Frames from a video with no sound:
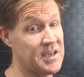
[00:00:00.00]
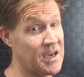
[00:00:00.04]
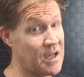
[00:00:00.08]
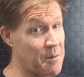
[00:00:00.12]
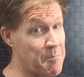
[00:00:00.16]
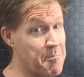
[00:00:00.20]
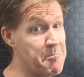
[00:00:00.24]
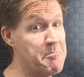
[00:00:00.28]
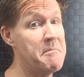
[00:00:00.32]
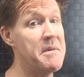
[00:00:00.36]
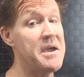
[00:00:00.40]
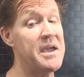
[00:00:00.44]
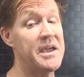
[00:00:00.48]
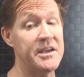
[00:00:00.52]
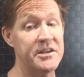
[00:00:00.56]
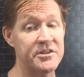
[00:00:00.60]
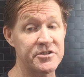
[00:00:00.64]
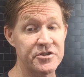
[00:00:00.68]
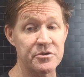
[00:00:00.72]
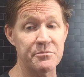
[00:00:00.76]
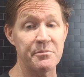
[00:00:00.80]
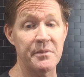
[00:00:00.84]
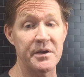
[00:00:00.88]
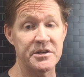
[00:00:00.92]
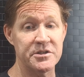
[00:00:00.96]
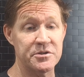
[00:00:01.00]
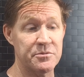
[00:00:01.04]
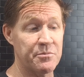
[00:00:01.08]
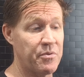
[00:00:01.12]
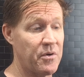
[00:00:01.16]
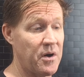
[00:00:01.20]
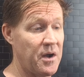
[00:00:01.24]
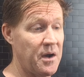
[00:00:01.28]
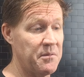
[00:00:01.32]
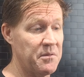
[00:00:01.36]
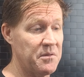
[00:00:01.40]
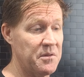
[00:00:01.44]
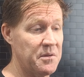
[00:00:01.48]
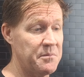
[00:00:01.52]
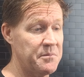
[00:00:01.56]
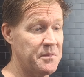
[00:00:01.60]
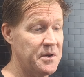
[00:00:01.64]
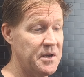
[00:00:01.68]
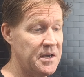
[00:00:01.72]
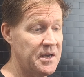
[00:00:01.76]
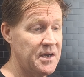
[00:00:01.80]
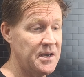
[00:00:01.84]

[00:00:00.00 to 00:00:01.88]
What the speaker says: got a major problem.